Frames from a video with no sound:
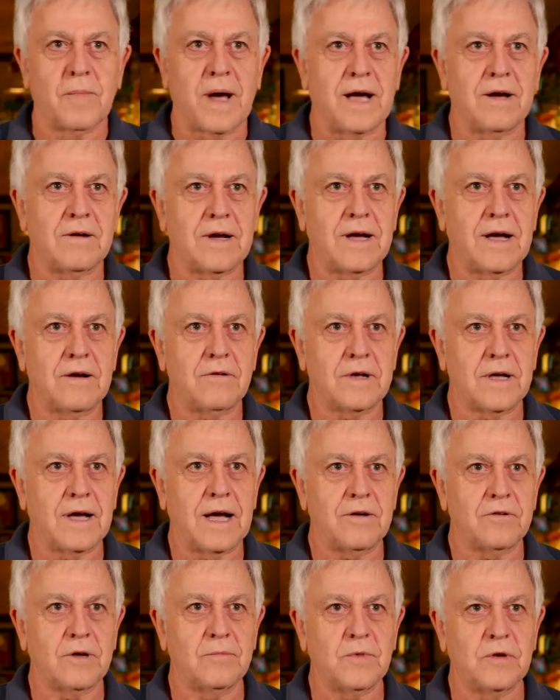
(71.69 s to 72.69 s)
How, how,
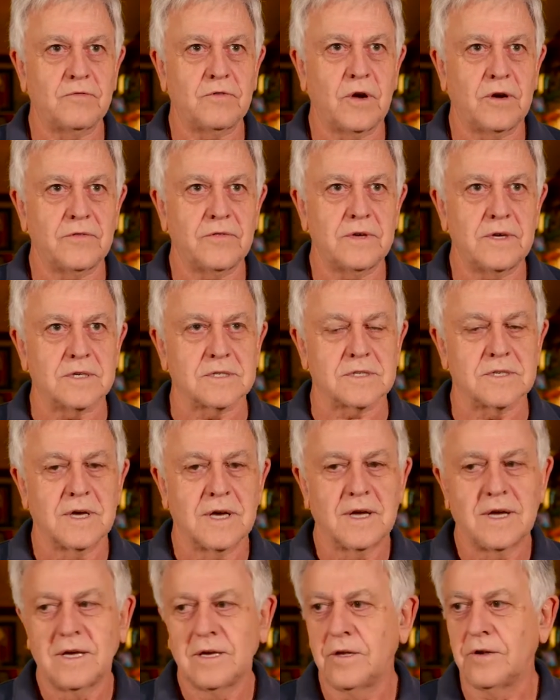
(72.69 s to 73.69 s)
how come you've got this?
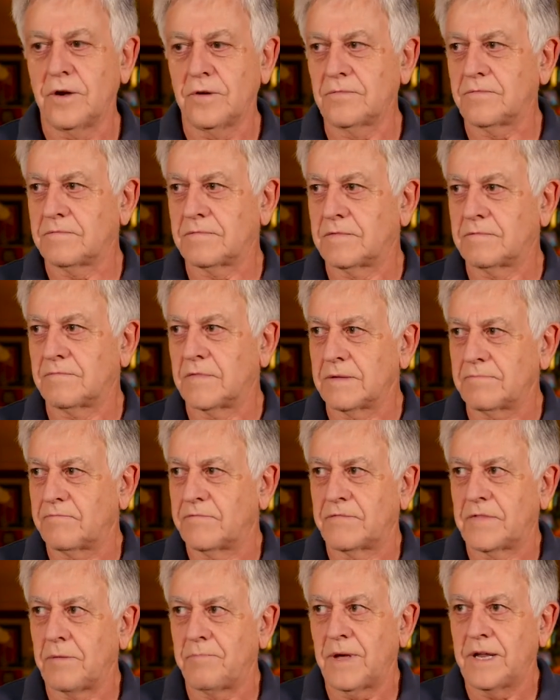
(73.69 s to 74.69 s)
You know, th
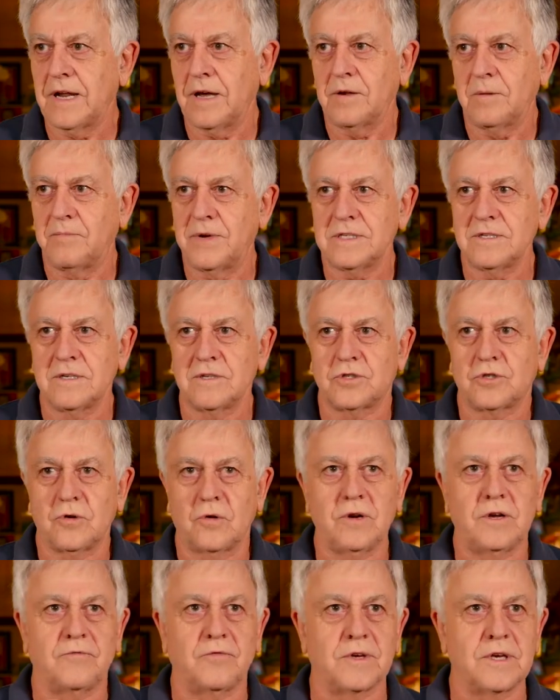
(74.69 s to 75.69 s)
they've been out of business
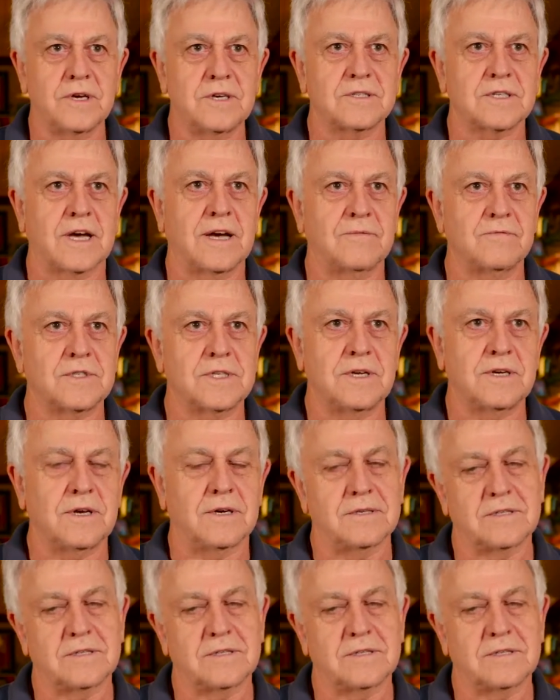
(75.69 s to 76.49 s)
surely for years, I haven't seen it.